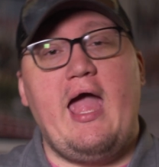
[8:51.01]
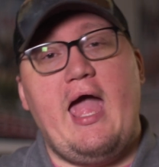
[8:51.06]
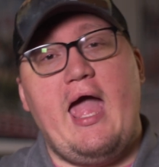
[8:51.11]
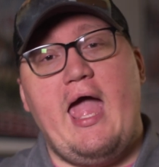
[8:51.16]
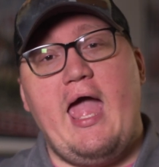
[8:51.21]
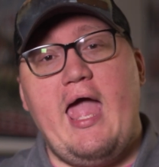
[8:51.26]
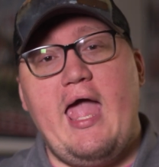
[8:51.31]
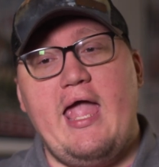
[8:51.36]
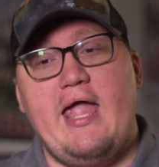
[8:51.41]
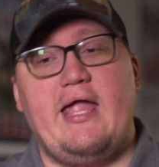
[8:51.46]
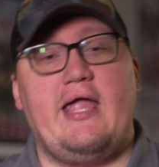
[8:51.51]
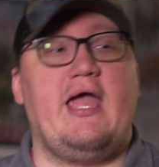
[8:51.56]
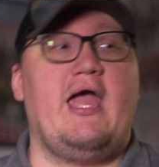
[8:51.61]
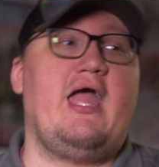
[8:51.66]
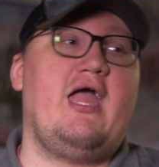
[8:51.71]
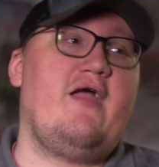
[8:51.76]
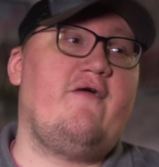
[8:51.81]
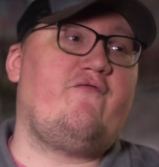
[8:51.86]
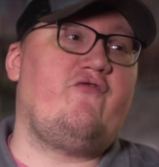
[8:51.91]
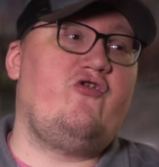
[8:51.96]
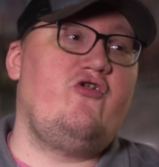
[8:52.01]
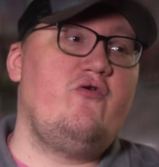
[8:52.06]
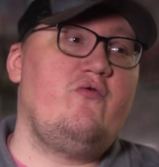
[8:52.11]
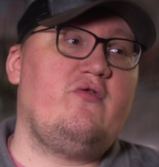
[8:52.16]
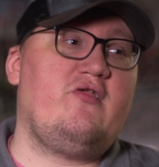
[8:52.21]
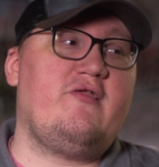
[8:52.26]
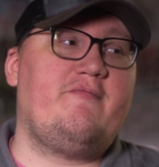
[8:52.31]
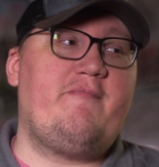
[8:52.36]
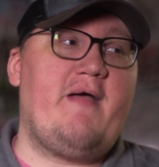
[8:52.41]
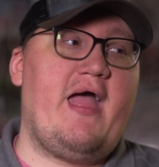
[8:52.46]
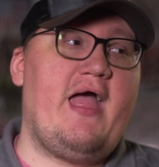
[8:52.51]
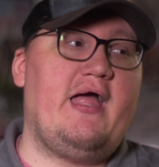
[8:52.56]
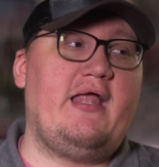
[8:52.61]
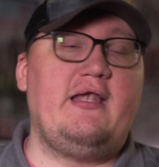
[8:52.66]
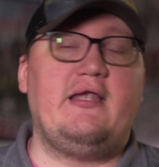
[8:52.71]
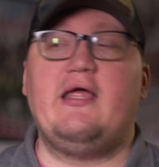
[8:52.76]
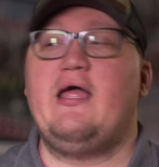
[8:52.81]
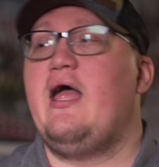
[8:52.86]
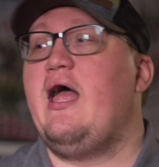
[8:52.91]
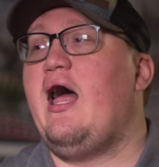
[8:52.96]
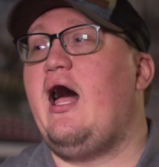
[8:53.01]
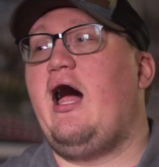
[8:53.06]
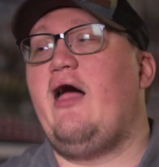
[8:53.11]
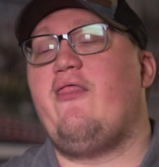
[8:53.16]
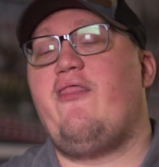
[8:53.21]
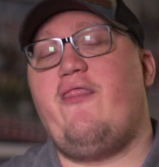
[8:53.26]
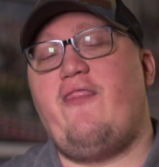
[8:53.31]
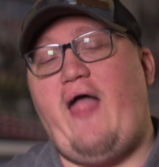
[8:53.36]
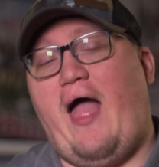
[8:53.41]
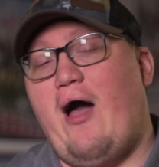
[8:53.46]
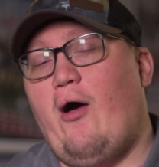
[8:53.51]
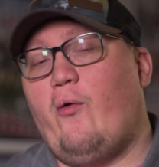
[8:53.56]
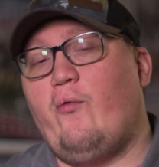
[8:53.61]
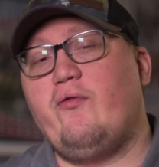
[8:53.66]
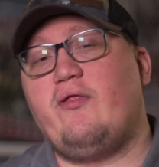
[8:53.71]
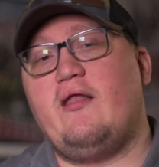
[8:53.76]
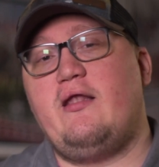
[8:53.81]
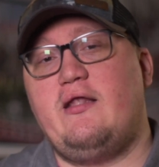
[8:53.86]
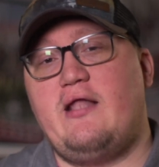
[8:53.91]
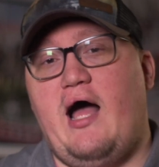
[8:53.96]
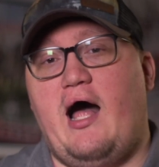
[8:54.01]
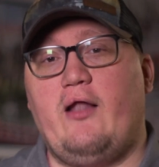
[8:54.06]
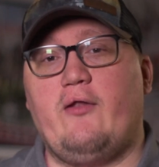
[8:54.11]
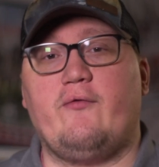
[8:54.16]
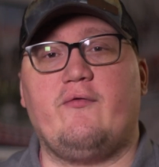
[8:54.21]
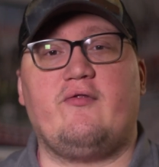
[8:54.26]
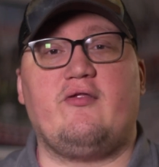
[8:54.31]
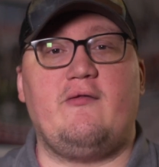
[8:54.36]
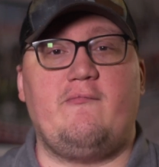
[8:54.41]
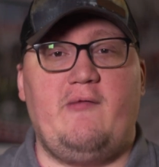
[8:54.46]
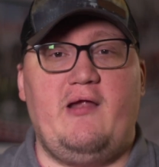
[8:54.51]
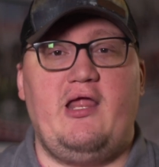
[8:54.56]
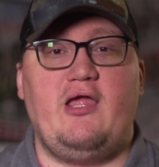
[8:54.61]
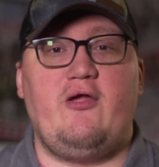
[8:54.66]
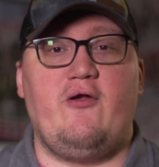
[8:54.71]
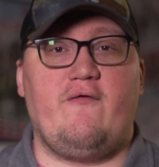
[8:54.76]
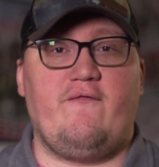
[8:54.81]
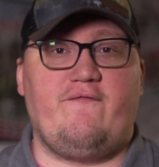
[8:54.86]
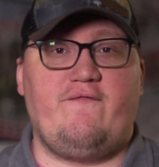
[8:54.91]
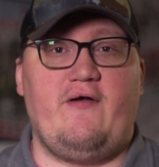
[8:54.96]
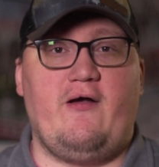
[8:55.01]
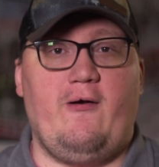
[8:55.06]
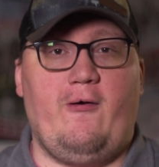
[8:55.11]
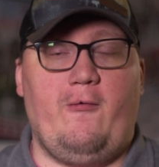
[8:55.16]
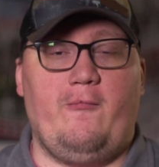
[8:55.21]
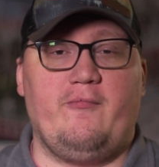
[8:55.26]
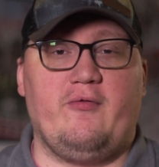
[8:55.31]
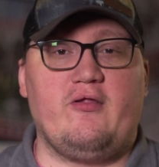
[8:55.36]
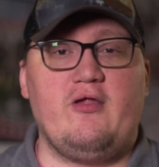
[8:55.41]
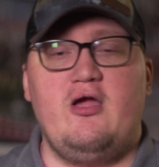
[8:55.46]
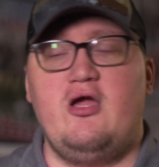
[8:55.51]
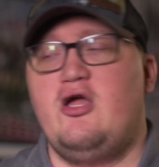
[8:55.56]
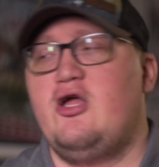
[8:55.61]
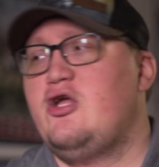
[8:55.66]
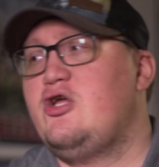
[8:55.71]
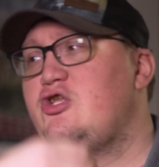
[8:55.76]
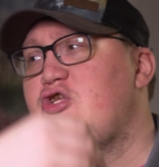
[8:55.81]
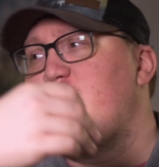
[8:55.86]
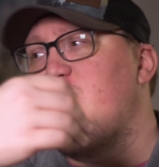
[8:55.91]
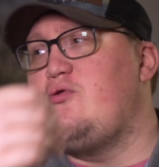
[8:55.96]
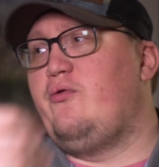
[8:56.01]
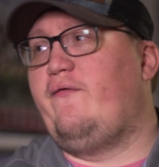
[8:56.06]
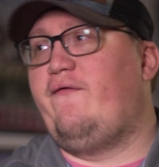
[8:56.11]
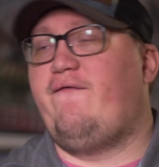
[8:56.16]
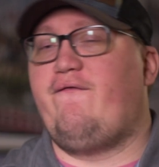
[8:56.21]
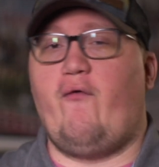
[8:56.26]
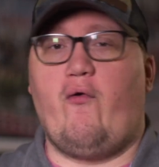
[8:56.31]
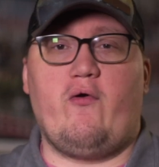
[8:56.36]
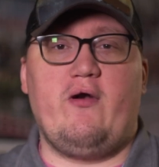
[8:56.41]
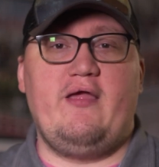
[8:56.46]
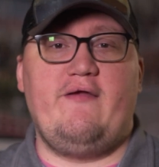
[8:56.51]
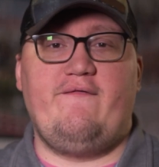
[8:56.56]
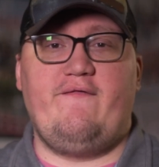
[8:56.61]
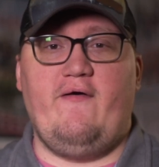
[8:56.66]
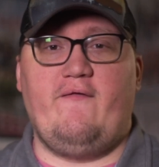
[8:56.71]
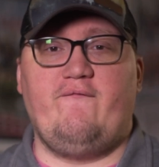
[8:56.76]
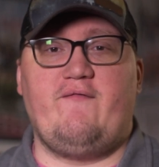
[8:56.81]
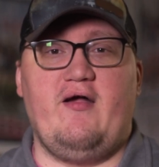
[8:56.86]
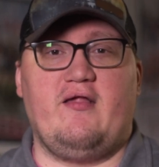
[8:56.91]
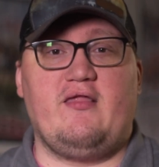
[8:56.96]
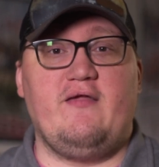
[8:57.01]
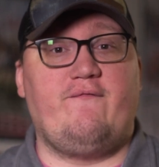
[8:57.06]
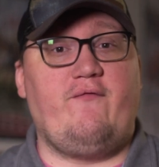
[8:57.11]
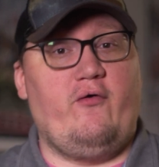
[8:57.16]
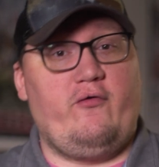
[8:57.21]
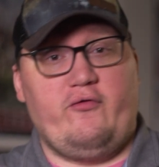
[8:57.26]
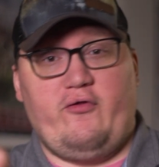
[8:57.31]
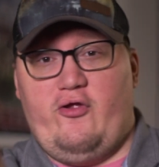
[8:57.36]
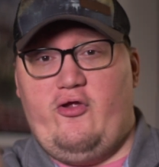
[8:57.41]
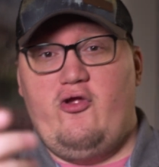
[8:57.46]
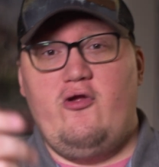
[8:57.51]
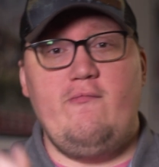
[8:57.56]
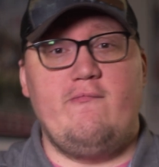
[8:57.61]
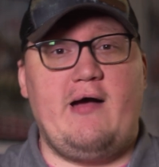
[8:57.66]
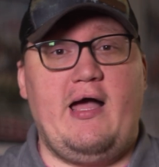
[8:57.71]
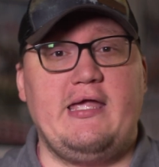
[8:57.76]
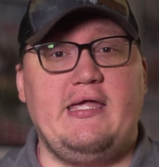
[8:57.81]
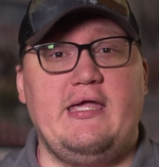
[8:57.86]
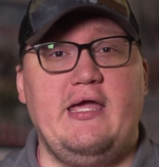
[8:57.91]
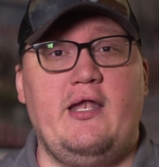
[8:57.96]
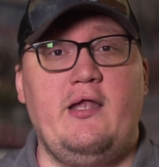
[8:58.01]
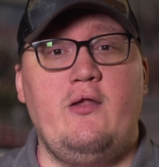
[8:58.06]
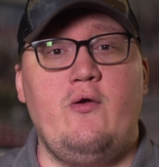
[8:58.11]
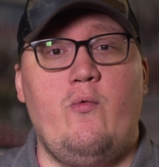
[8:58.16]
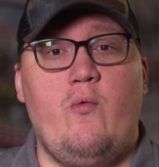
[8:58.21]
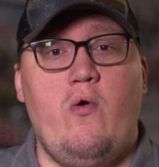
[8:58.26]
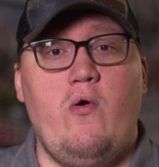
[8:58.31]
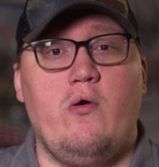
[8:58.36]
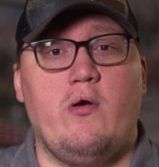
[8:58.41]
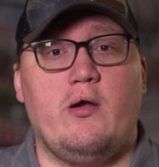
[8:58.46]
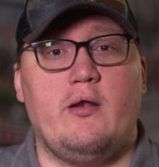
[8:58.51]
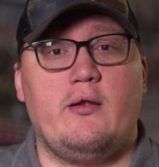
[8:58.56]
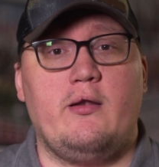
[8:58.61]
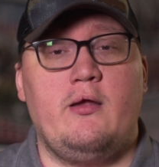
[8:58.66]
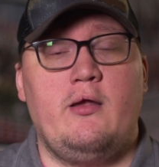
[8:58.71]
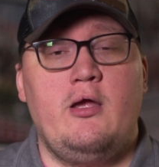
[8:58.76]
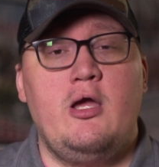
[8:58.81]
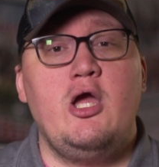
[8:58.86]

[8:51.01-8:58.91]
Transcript: hey, if you spend $1,000 submitting your films to 40 film festivals, you might get an award.